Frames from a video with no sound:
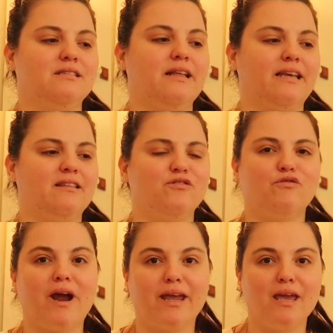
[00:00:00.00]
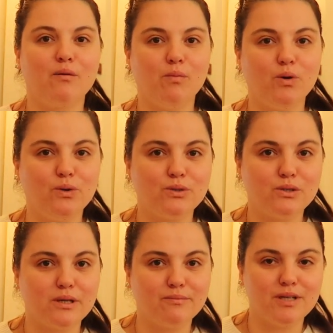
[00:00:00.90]
like trekking boots
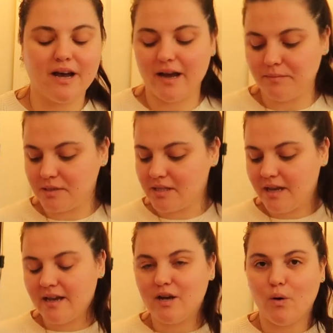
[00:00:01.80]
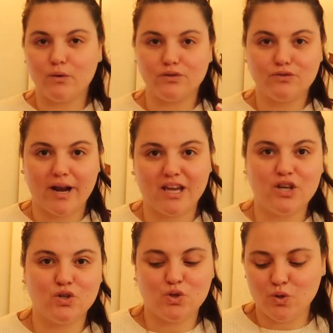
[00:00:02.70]
sometimes, or
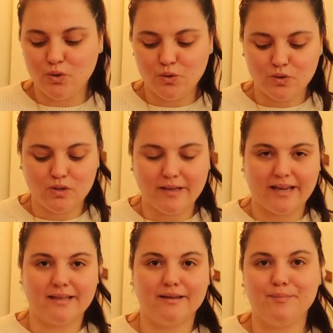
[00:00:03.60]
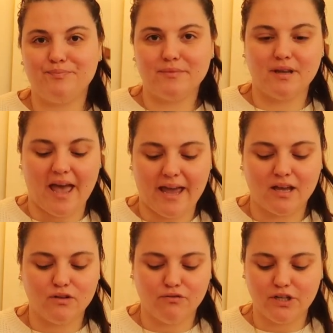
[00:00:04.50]
trekking shoes, like the
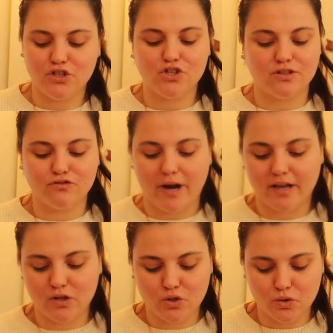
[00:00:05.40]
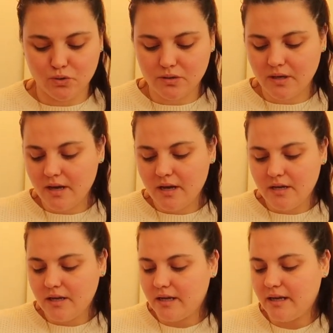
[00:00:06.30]
ankle finishing trekking shoes.
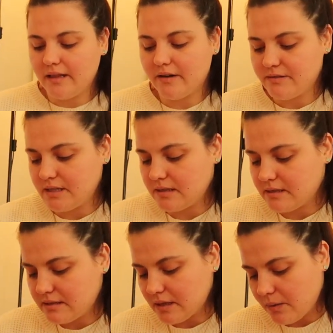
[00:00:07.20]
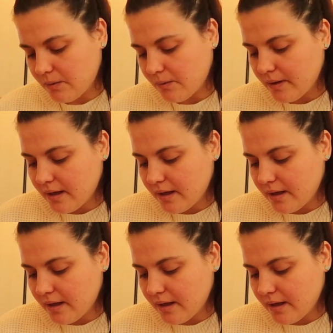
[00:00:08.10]
He loves it. So